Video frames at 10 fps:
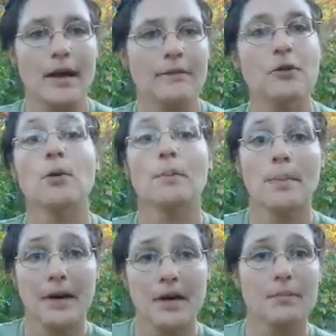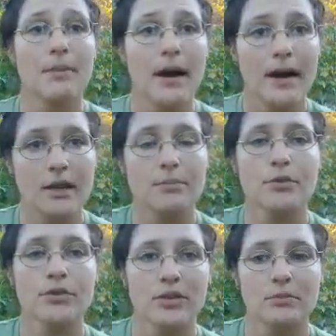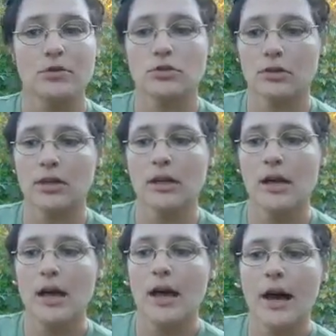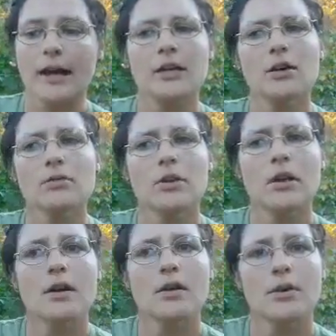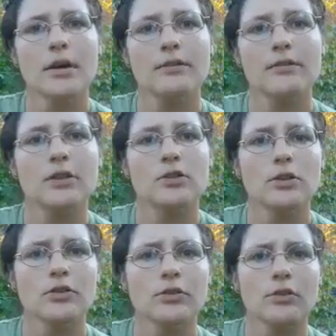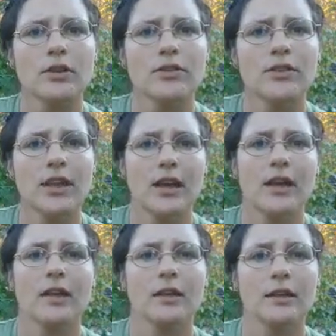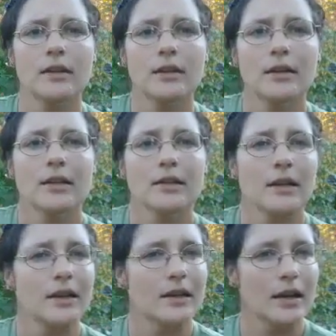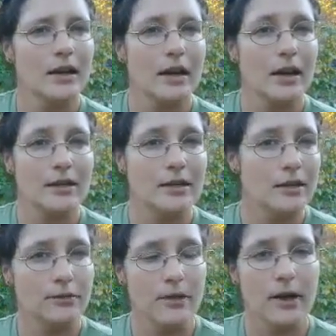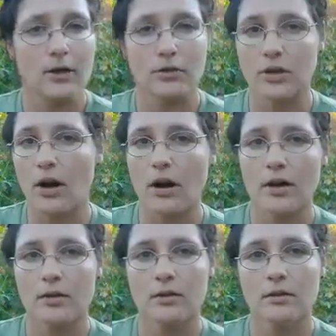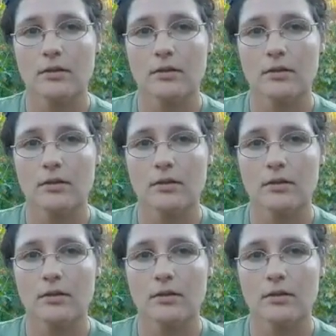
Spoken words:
you're going to buy a persimmon tree, I don't know if the nurseries can identify early on